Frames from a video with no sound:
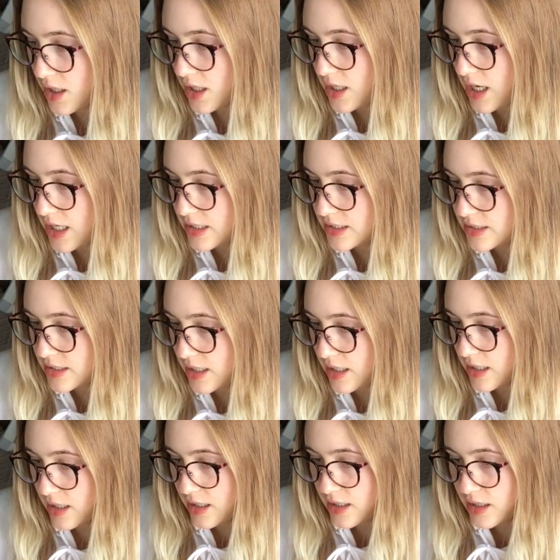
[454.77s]
And I
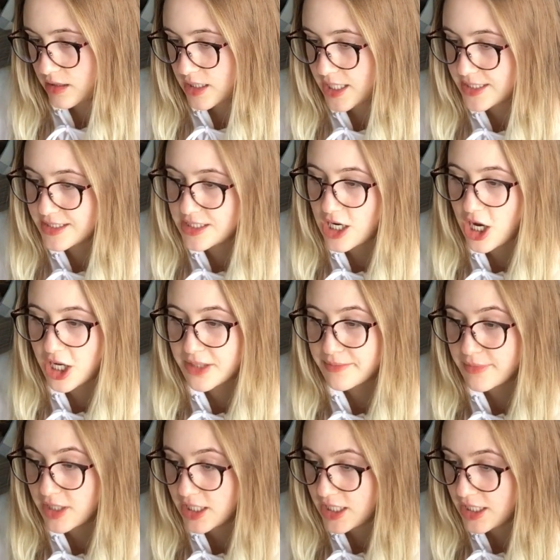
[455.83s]
said, let's talk
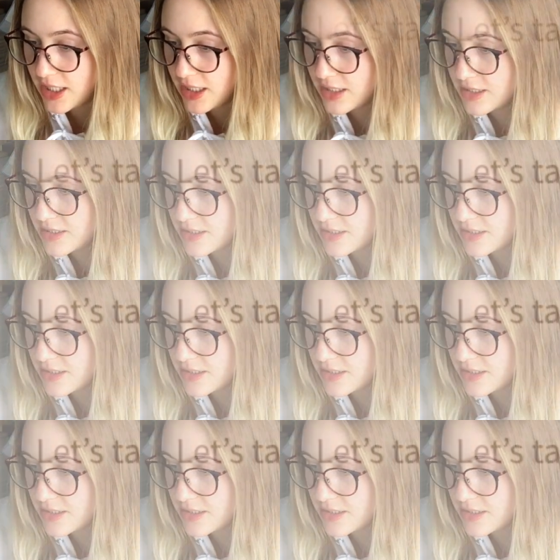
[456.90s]
money.